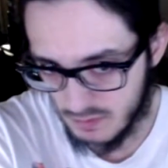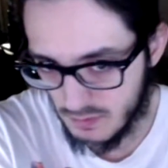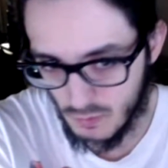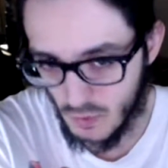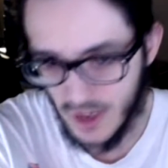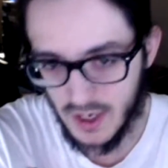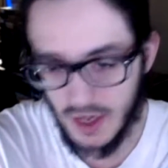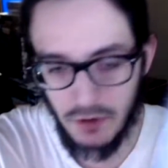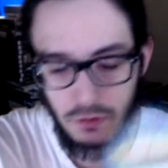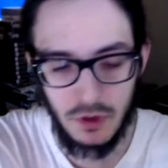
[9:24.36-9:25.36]
record, I
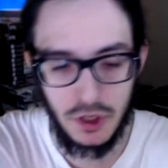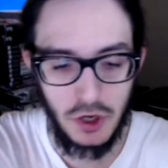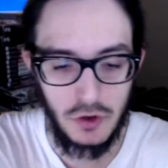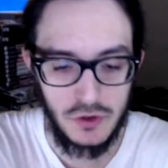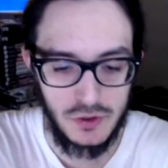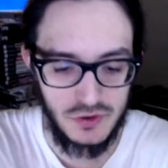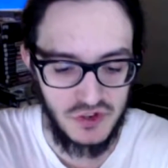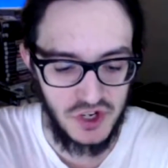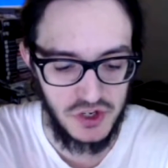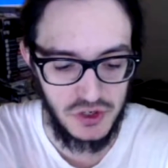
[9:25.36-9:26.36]
don't really know. There's no
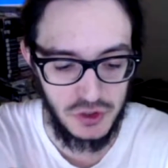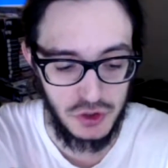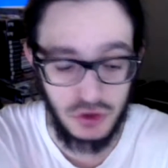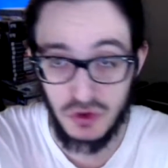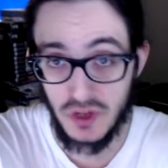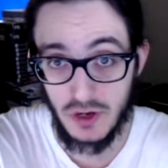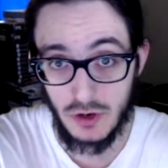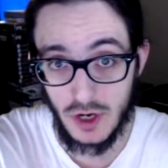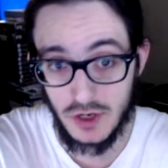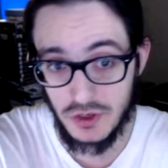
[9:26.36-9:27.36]
suggestion to do that or
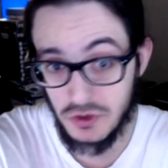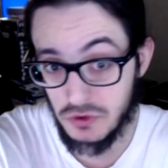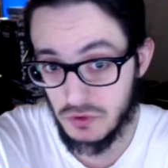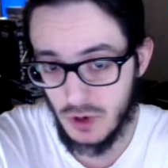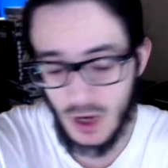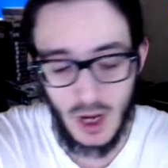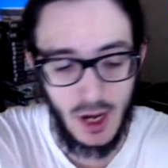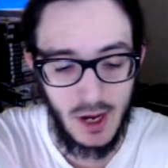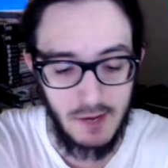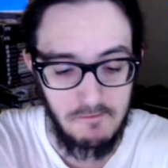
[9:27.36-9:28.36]
not to.
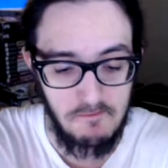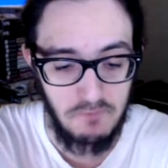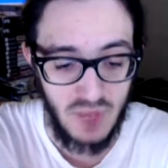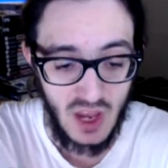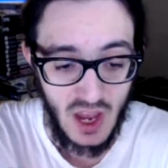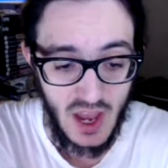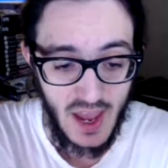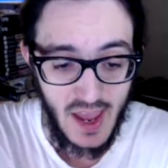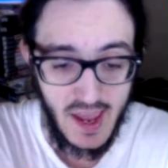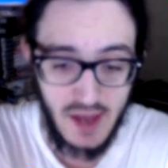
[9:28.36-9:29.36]
Um,
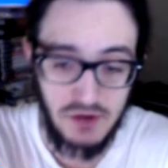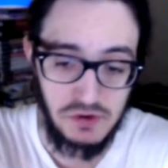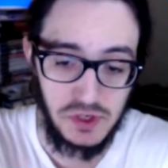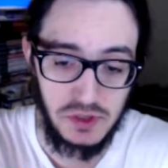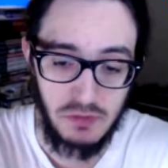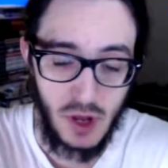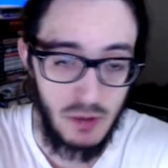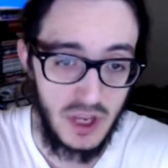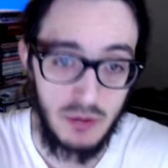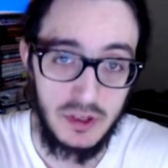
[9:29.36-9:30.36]
and I'll be
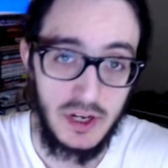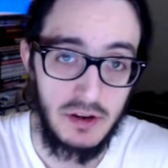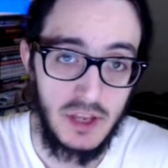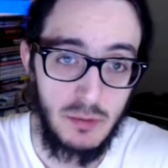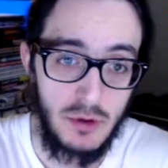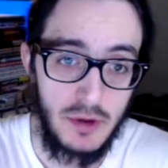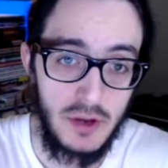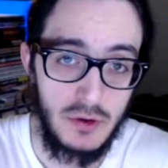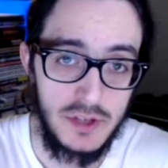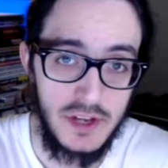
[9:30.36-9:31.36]
able to now keep all my
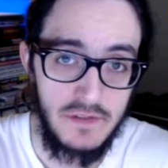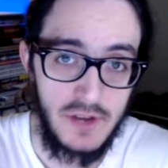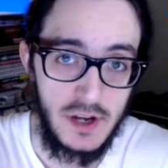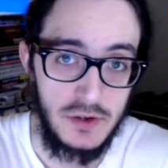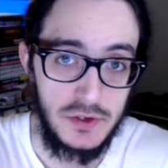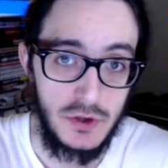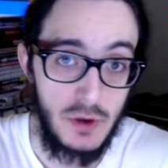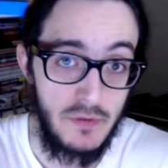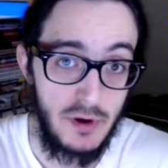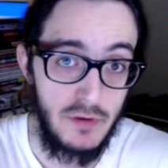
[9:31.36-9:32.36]
old save files, so I'm
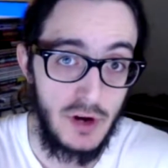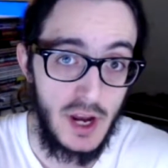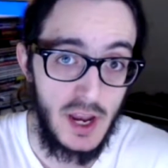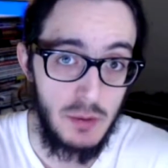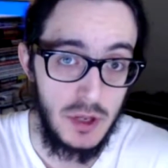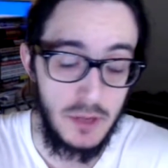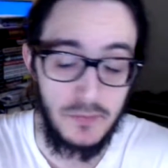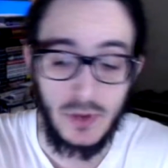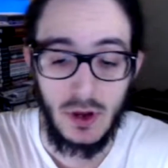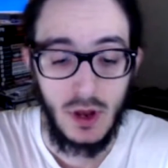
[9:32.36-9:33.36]
very, very happy.
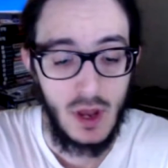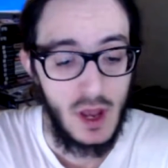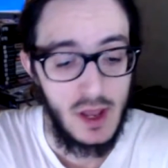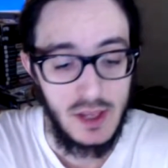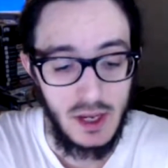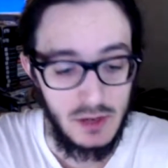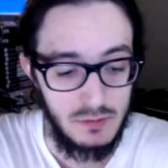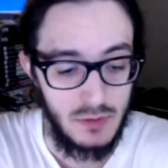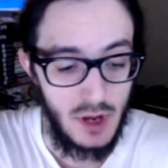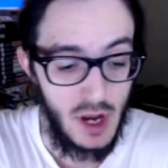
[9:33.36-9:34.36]
Yeah,
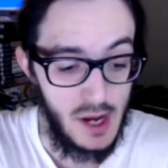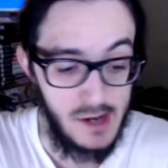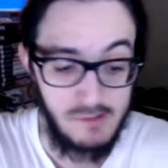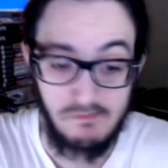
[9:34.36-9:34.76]
uh,